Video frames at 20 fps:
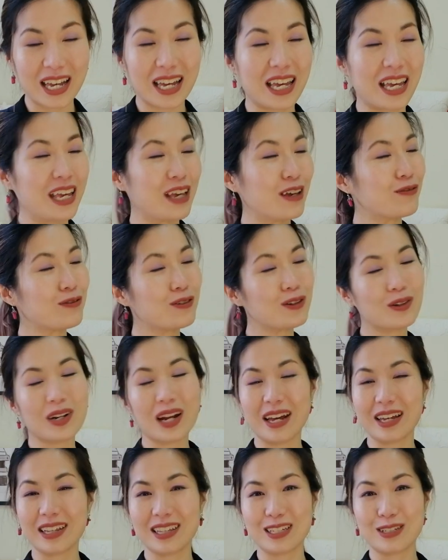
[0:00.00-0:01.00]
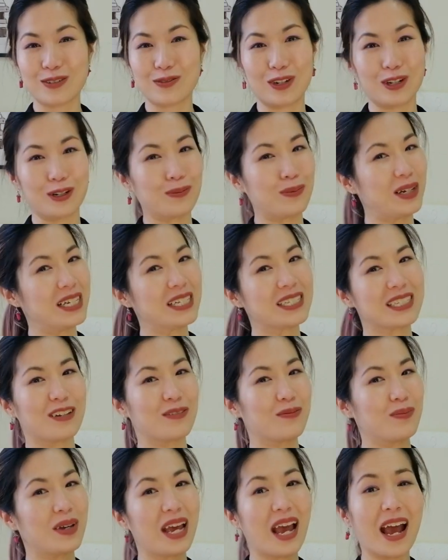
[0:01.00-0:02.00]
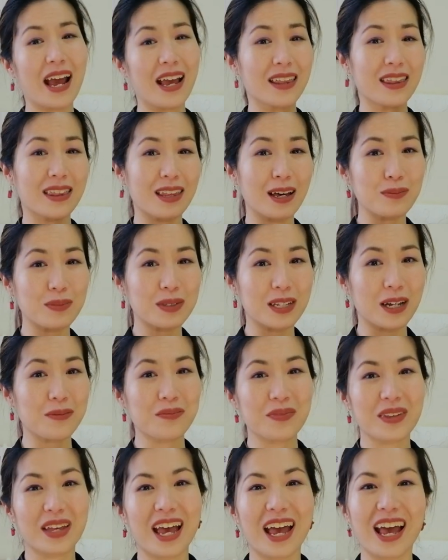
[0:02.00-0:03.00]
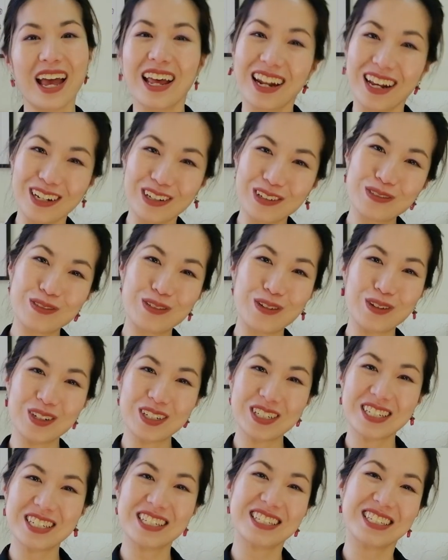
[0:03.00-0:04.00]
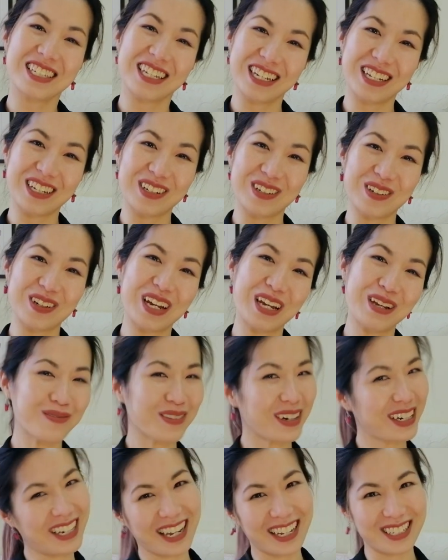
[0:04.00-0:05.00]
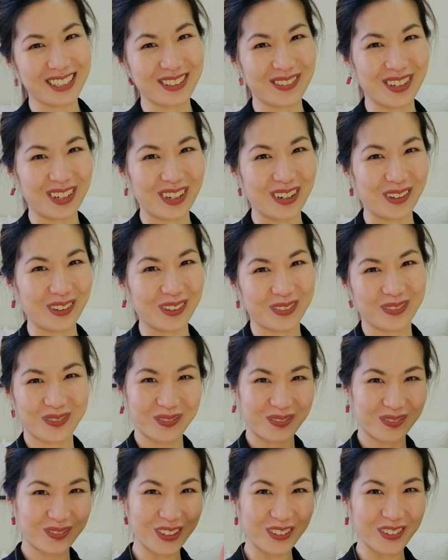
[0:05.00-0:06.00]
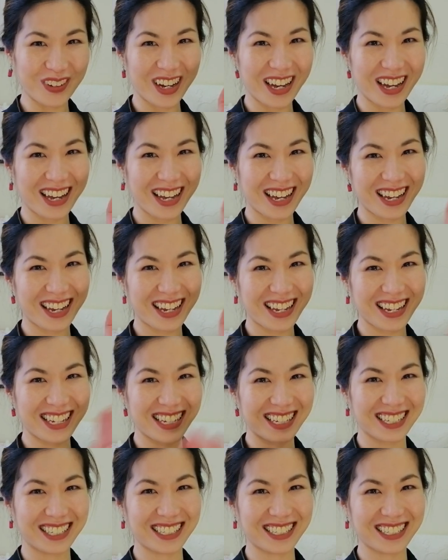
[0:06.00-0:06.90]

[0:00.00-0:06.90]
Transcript: If you like this video, please give me a thumbs up and I look forward to seeing you in my next video. Bye bye.